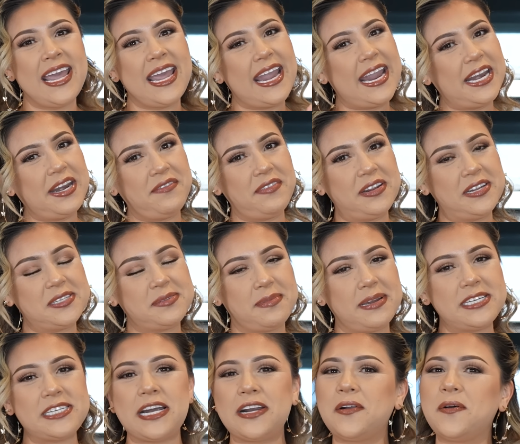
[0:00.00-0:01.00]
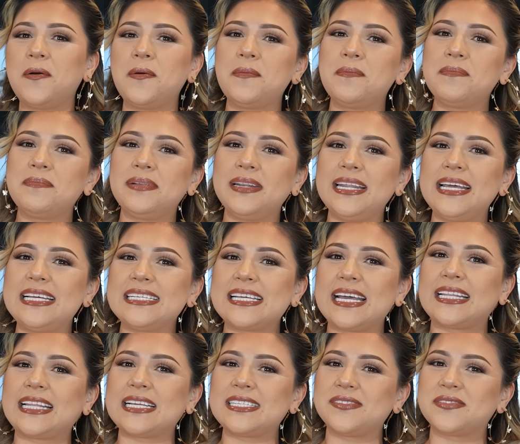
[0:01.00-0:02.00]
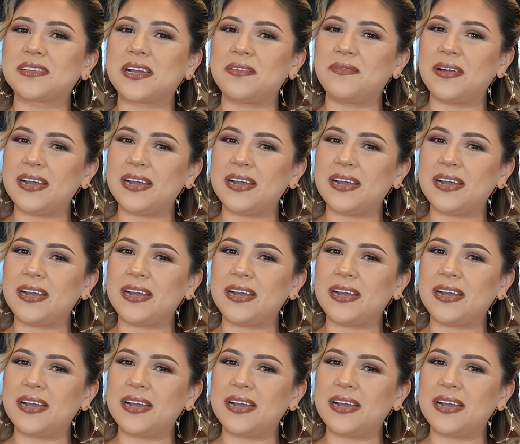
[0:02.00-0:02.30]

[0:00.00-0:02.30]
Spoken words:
And if you're new to my channel, please hit that subscribe